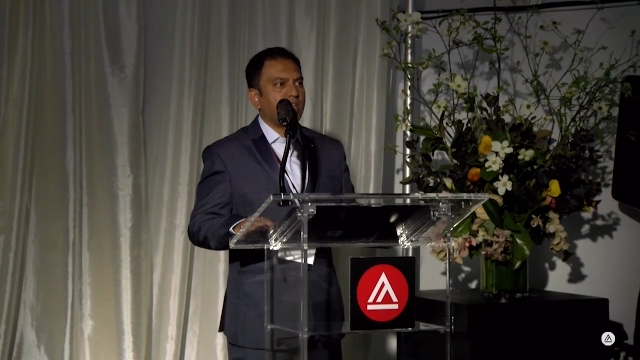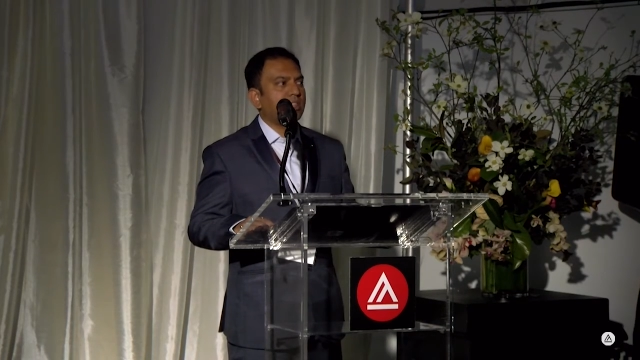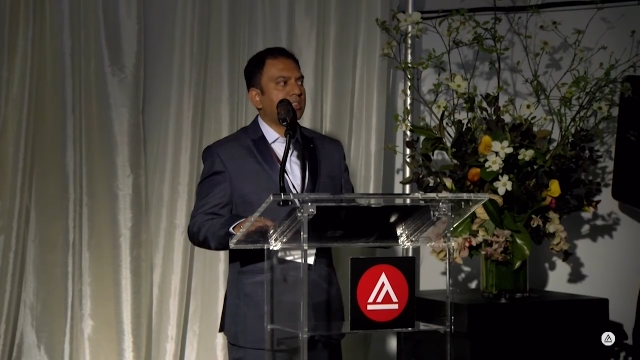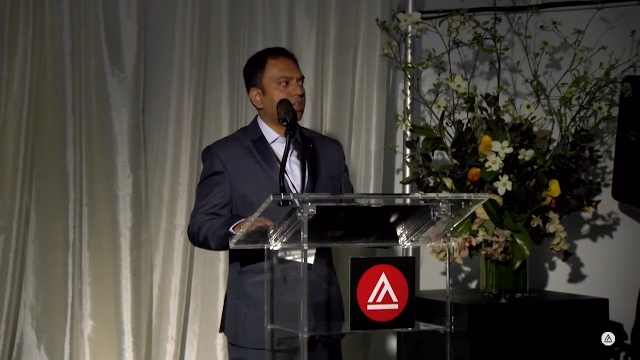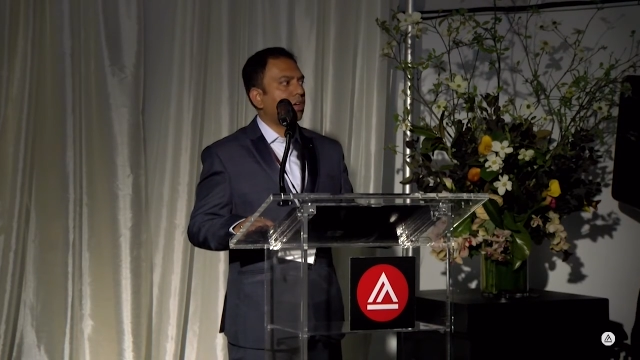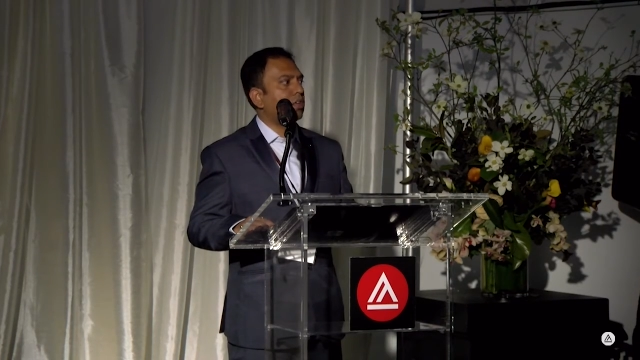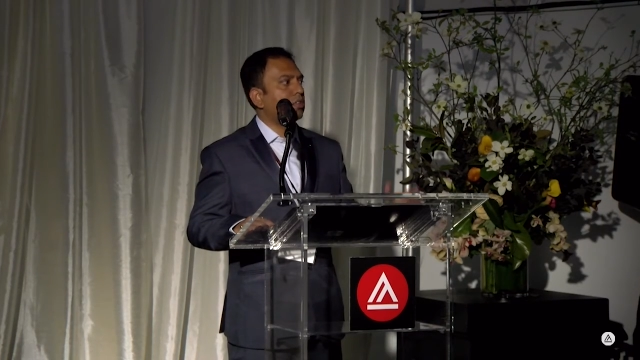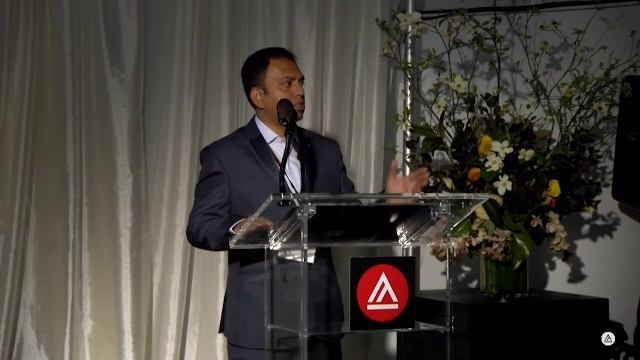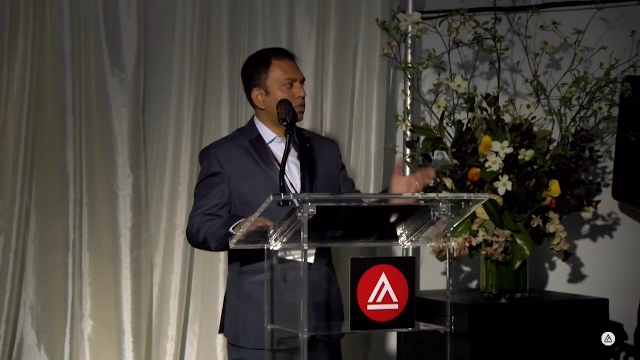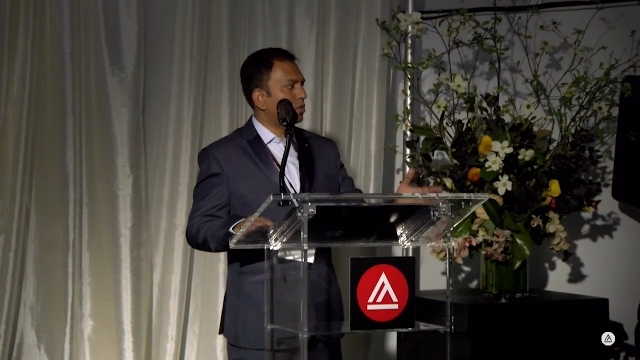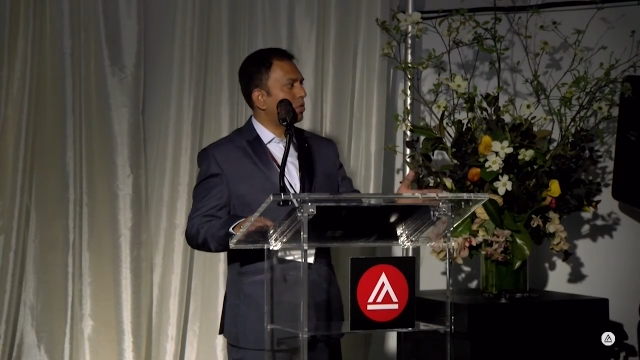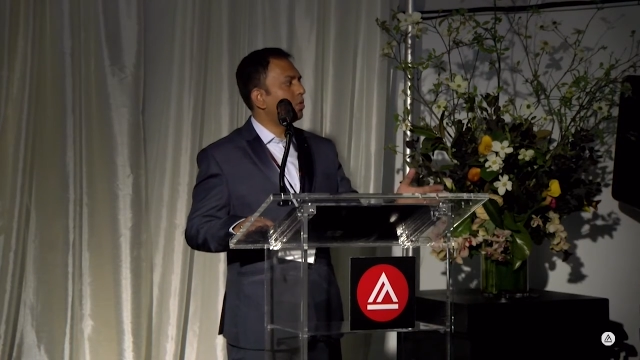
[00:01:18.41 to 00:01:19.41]
Elisa
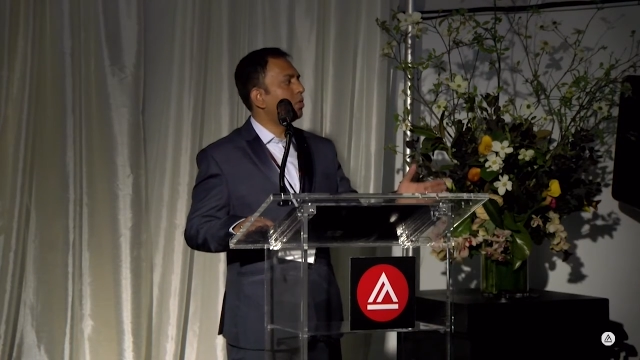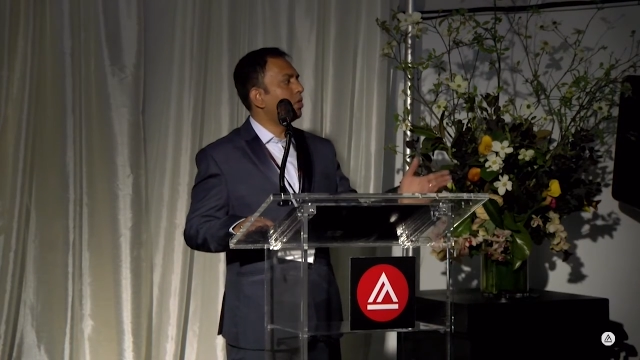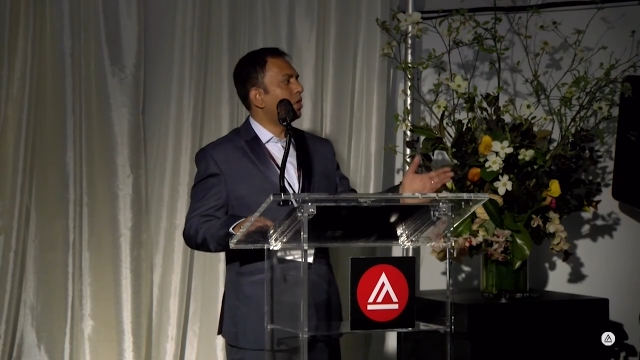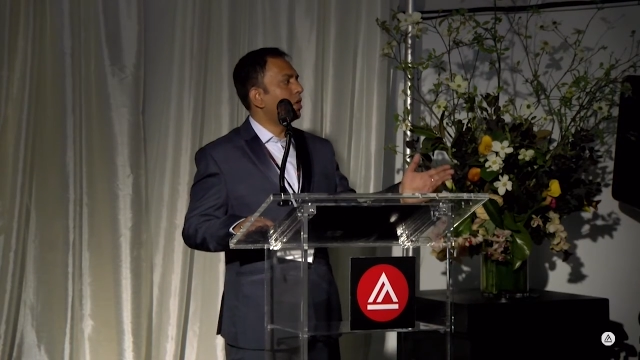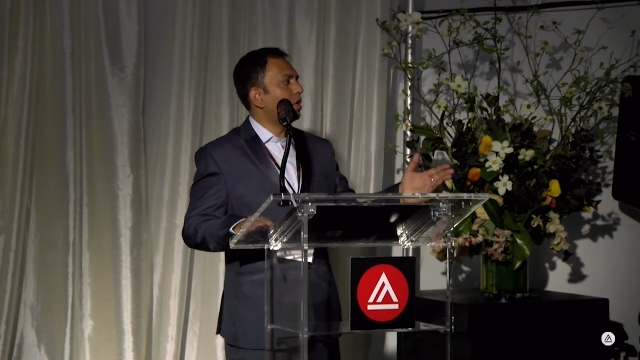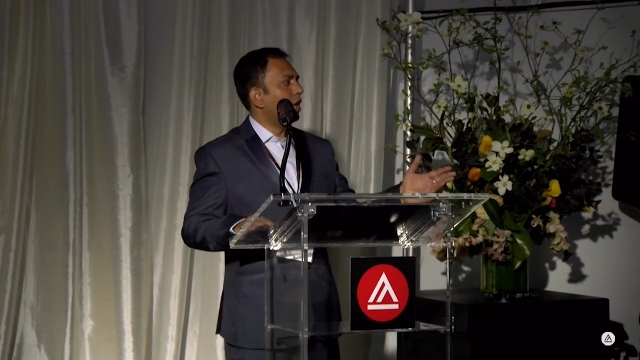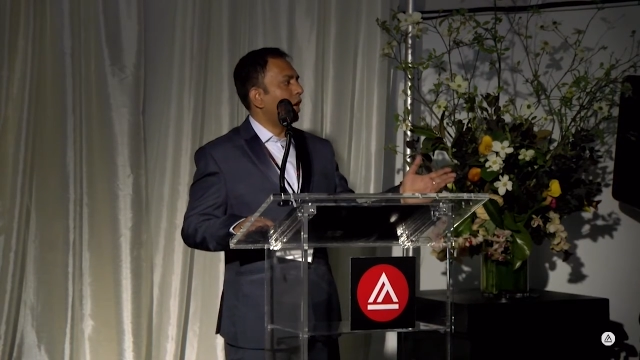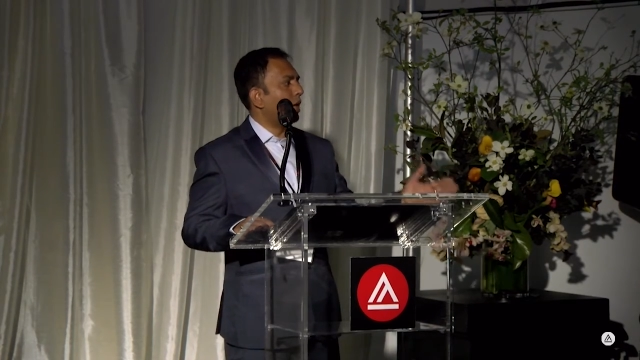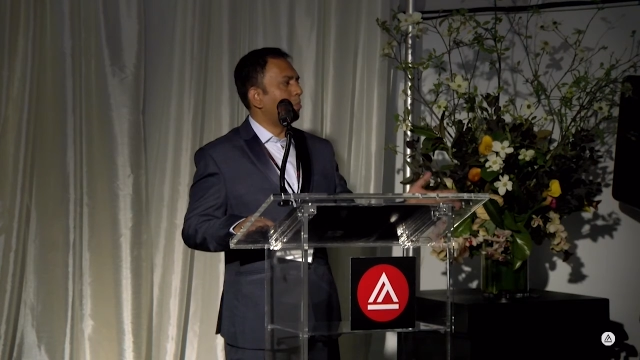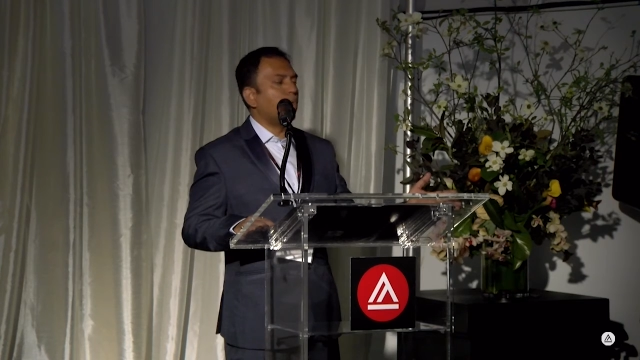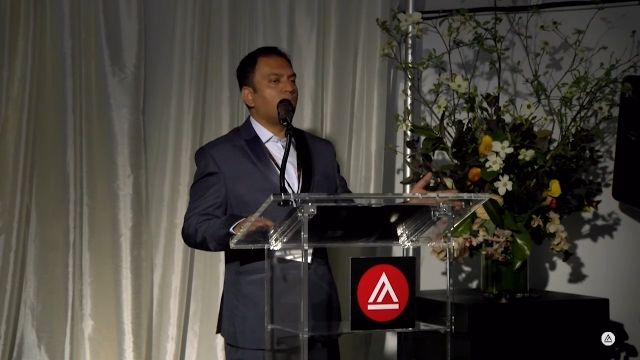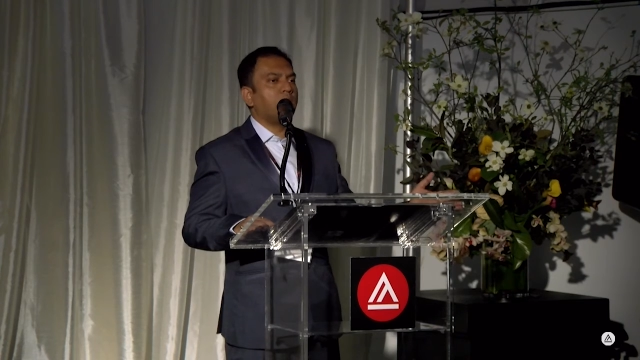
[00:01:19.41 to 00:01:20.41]
Sue,
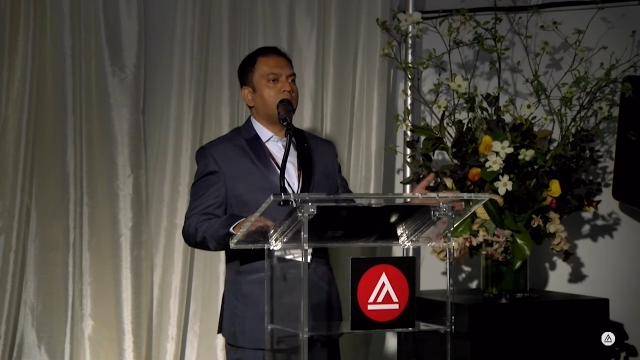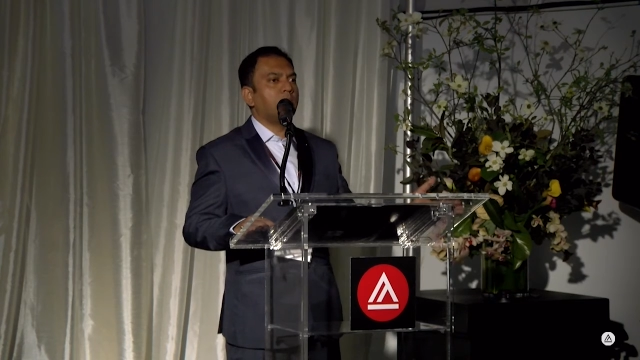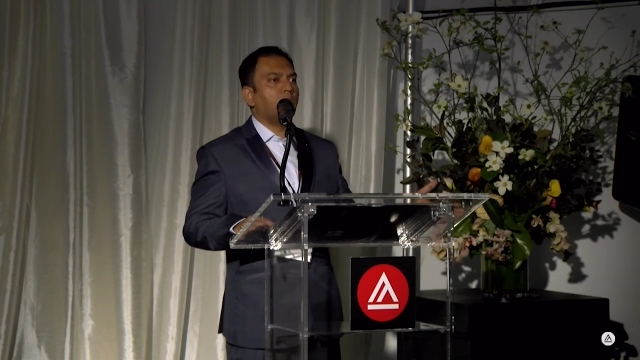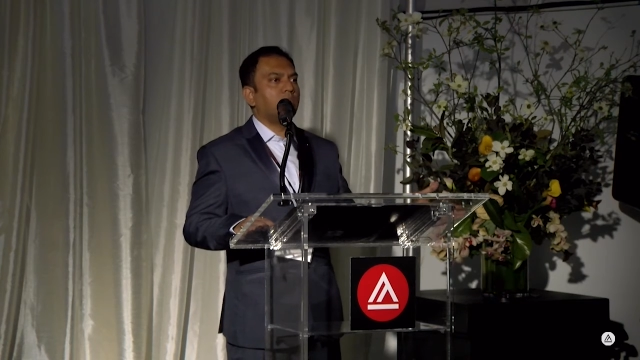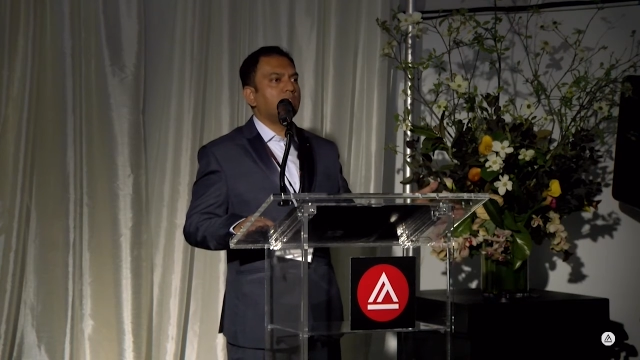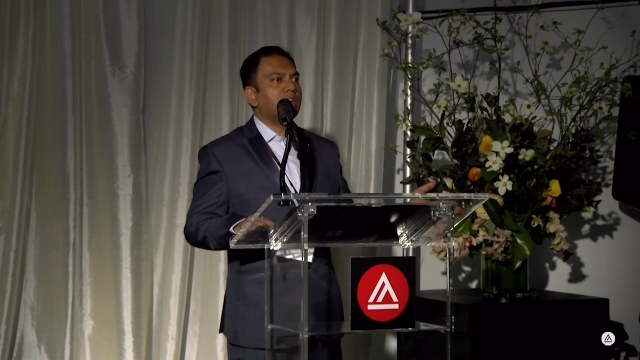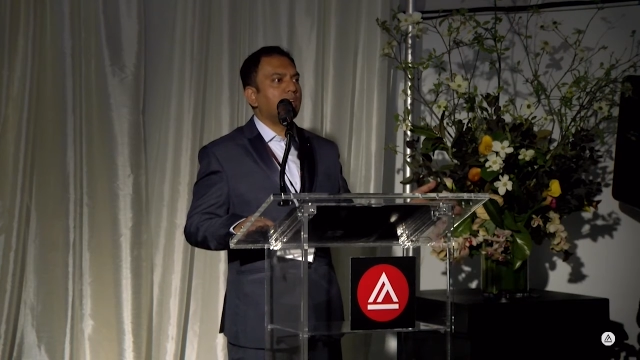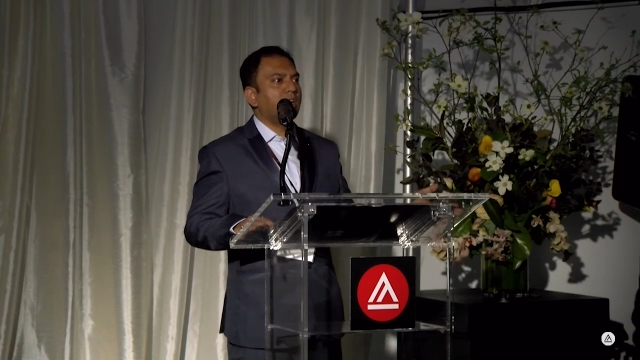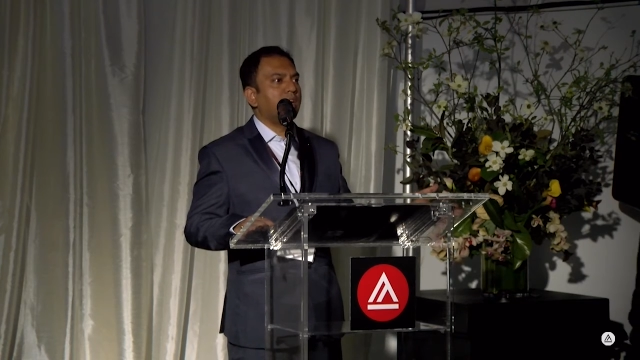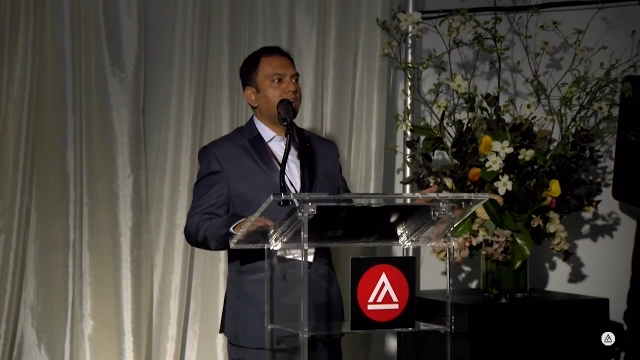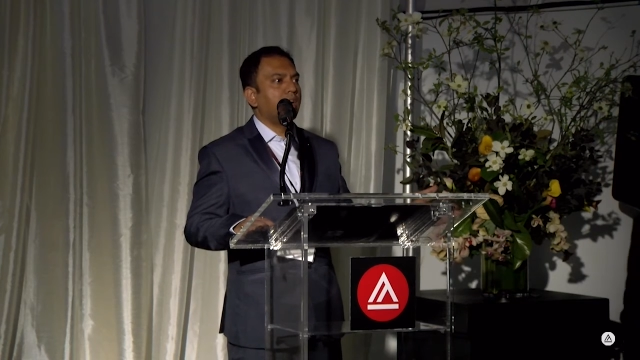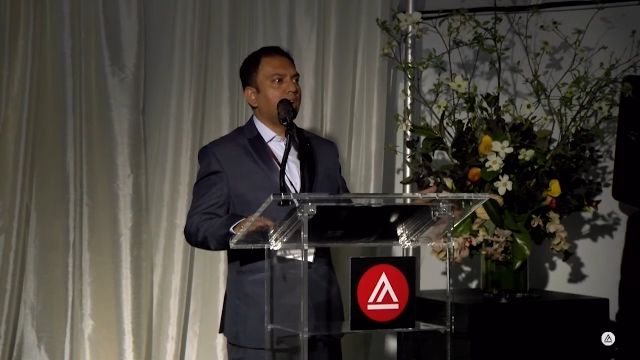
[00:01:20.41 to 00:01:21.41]
and more
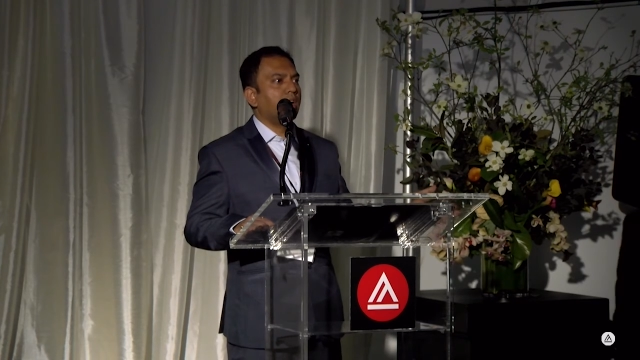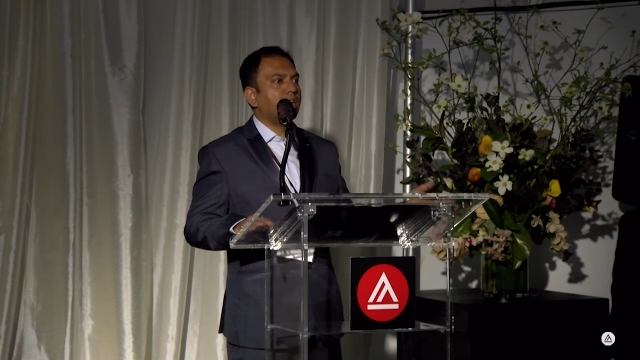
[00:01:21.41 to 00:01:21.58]
importantly,